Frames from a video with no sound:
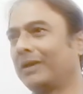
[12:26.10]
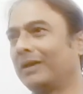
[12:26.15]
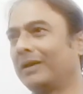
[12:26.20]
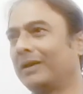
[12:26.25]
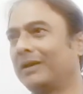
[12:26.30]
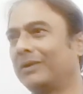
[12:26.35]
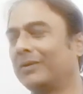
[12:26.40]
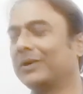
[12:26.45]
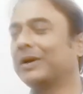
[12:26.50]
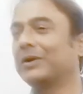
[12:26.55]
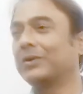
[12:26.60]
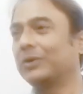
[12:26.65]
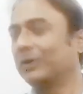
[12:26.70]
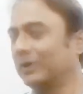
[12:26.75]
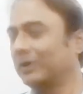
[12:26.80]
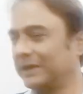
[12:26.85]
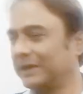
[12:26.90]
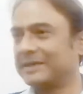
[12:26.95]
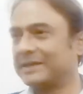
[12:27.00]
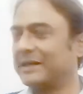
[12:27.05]
You can
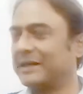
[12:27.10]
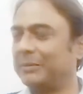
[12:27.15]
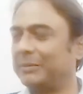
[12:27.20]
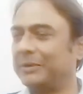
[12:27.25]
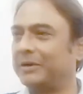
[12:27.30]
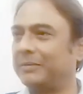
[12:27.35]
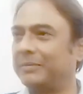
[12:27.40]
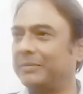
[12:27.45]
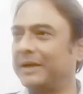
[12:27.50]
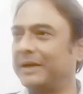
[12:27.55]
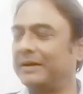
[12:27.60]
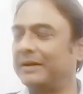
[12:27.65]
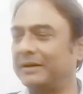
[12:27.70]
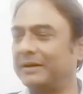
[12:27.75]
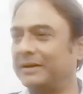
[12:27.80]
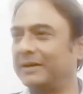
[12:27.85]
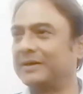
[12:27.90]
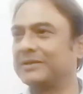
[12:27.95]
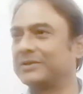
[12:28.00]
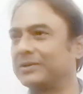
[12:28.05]
call the examiner by
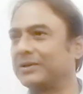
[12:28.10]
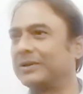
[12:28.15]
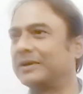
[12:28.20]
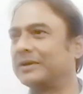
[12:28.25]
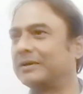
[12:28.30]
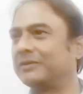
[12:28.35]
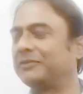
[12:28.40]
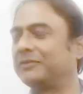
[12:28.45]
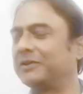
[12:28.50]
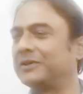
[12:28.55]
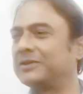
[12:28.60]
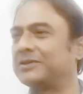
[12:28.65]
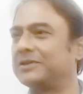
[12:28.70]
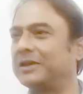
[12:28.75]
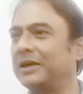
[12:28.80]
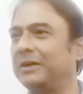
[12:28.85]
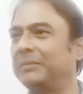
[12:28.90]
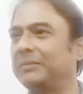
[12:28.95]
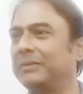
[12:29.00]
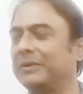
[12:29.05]
his or her first
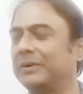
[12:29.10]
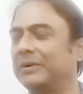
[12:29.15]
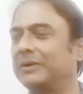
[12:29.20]
name